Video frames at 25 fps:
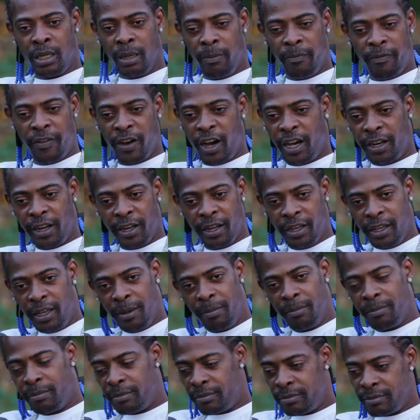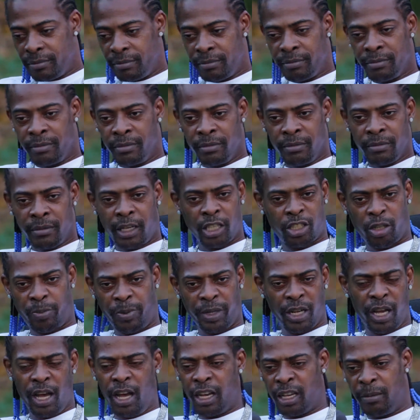him father, him catch
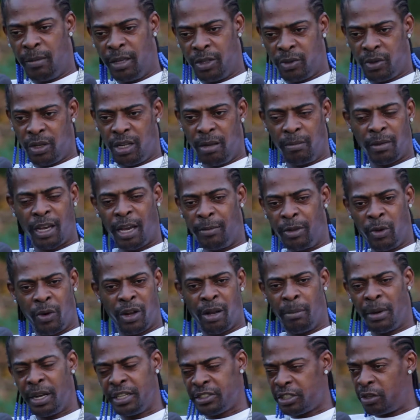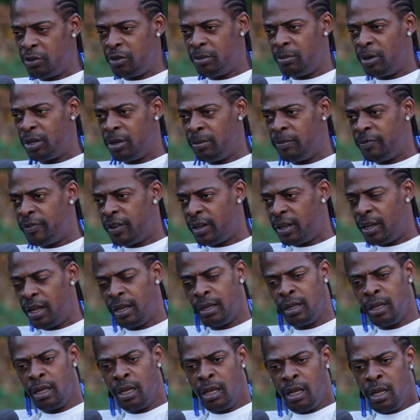up in an argument with them because no one about say nothing about him father
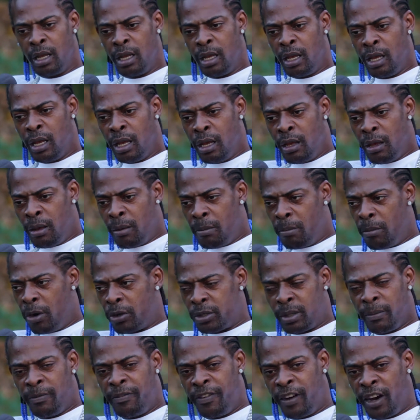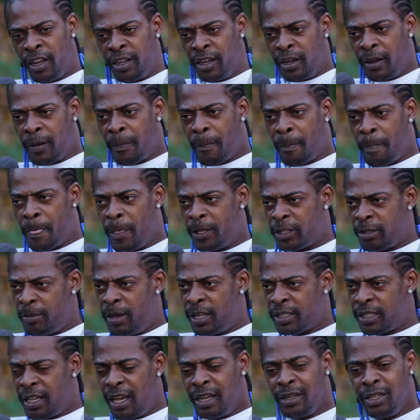and about him father. You see
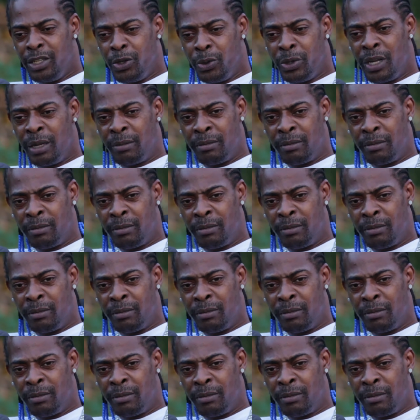me I say, and the youth